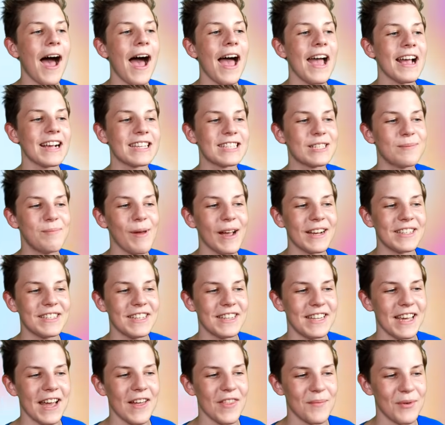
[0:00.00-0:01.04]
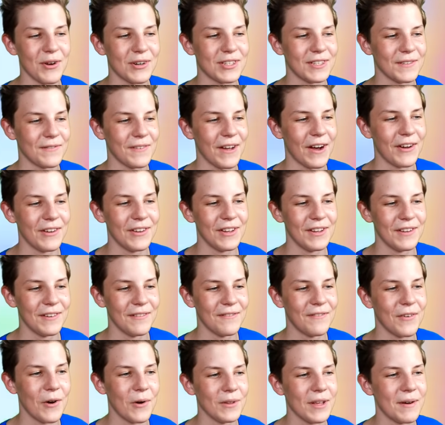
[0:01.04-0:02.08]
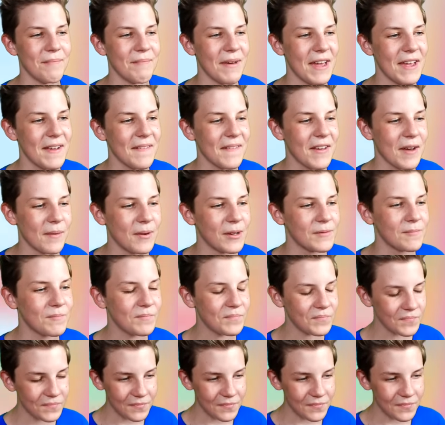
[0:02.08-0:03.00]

I expected the other book to fell, fall on me. Come on.